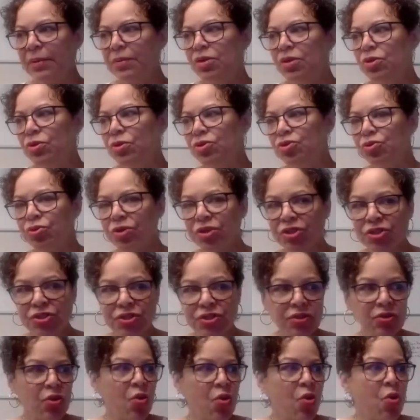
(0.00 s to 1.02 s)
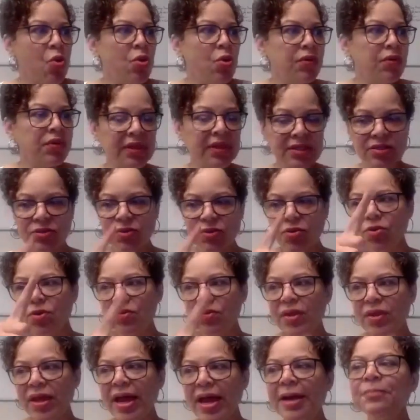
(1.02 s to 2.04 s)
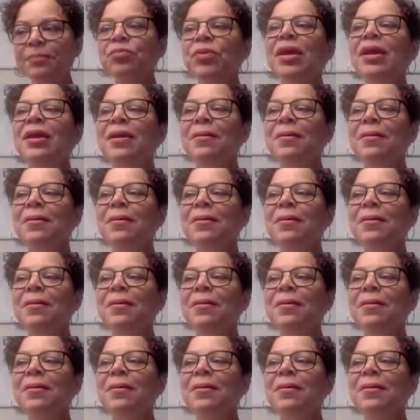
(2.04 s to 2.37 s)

nutrition or this or that,